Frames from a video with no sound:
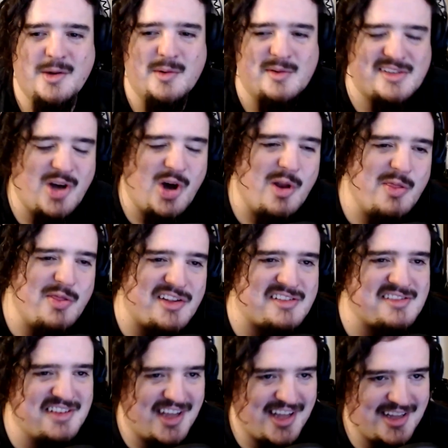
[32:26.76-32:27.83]
It was called The
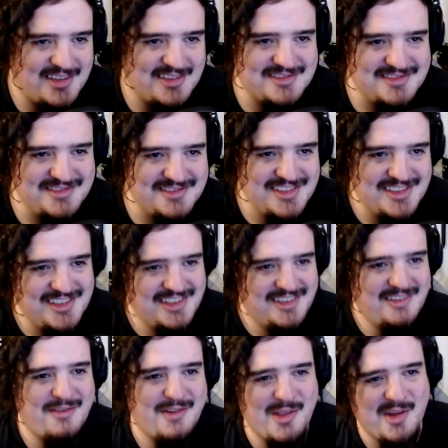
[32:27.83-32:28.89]
Cell.
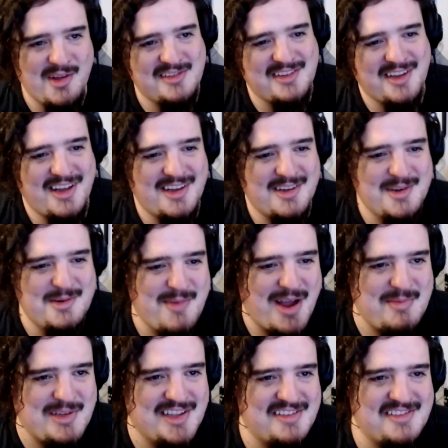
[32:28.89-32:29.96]
For those who
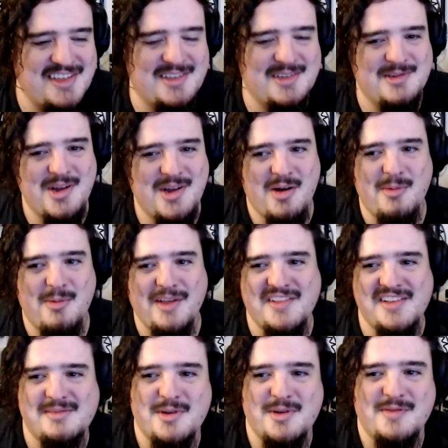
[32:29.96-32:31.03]
might be listening who know about
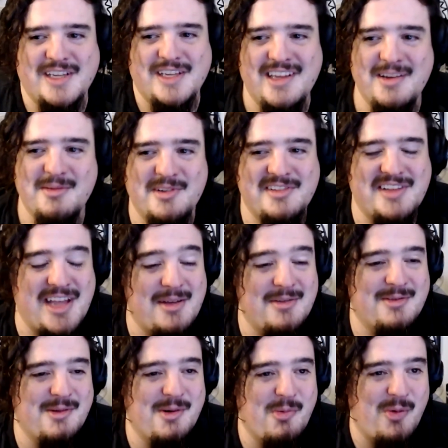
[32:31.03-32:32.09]
this movie, it was
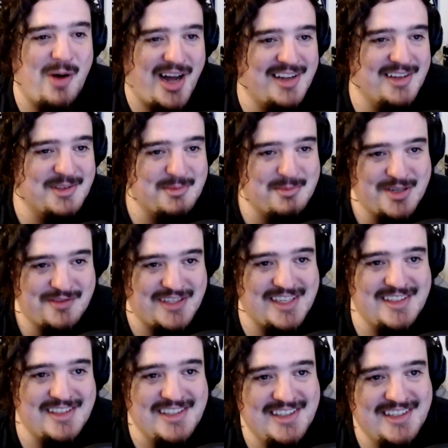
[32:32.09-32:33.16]
a wild movie.